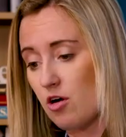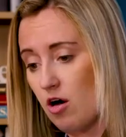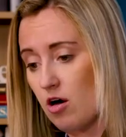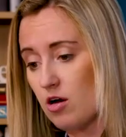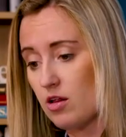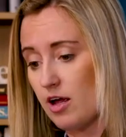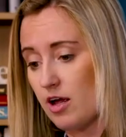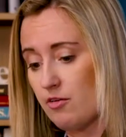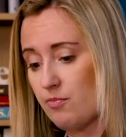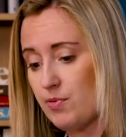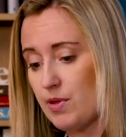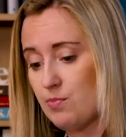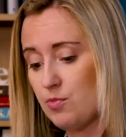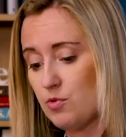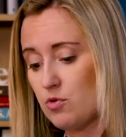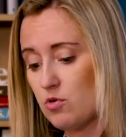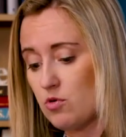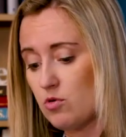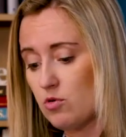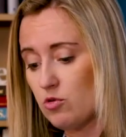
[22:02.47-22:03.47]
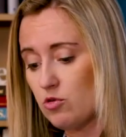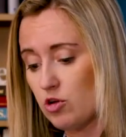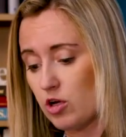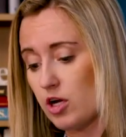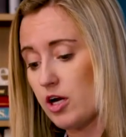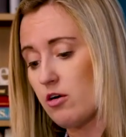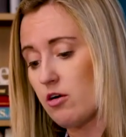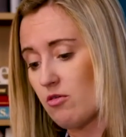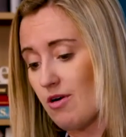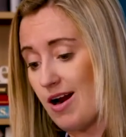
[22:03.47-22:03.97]
are a lot of people
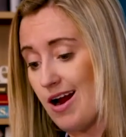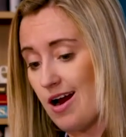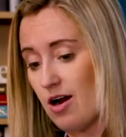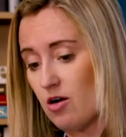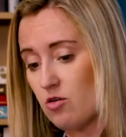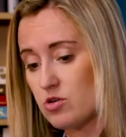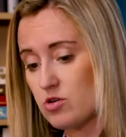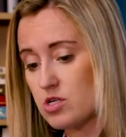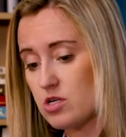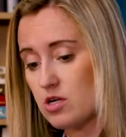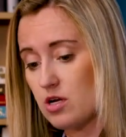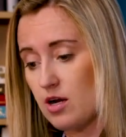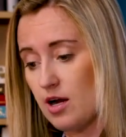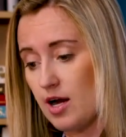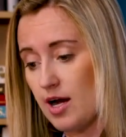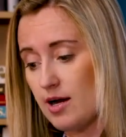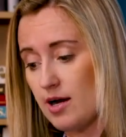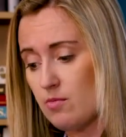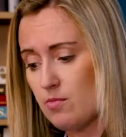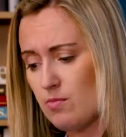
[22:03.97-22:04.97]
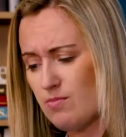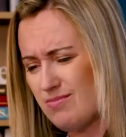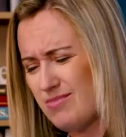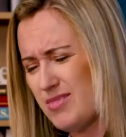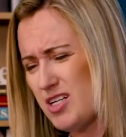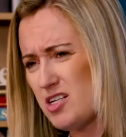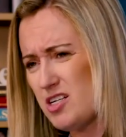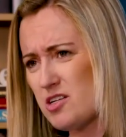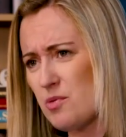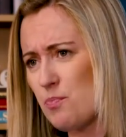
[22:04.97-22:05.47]
looking around,
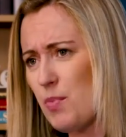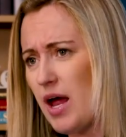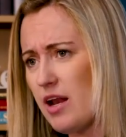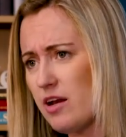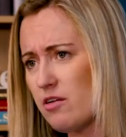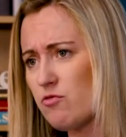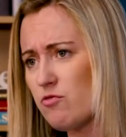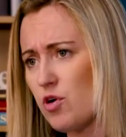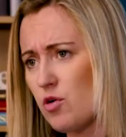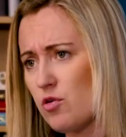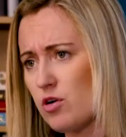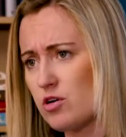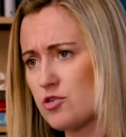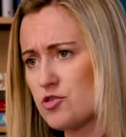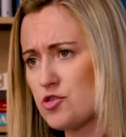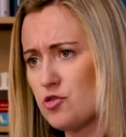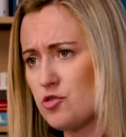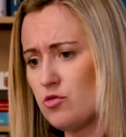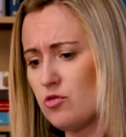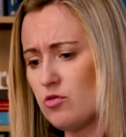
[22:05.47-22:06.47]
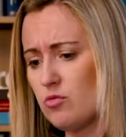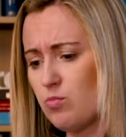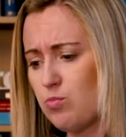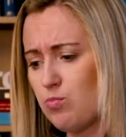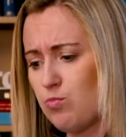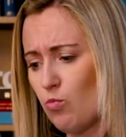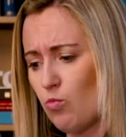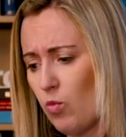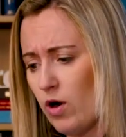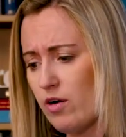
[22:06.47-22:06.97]
independent voters who
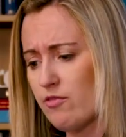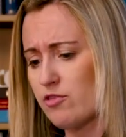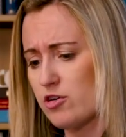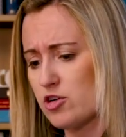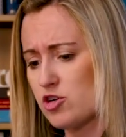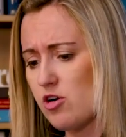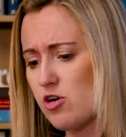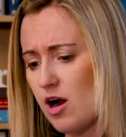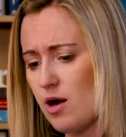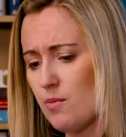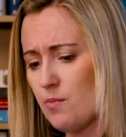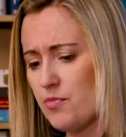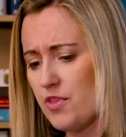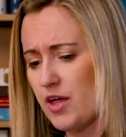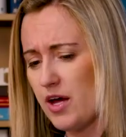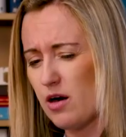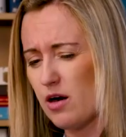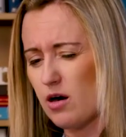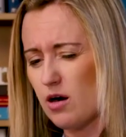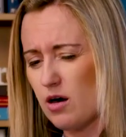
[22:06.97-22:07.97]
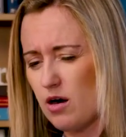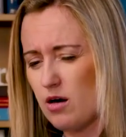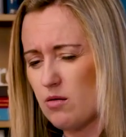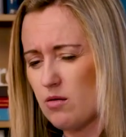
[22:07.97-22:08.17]
went for Trump, that are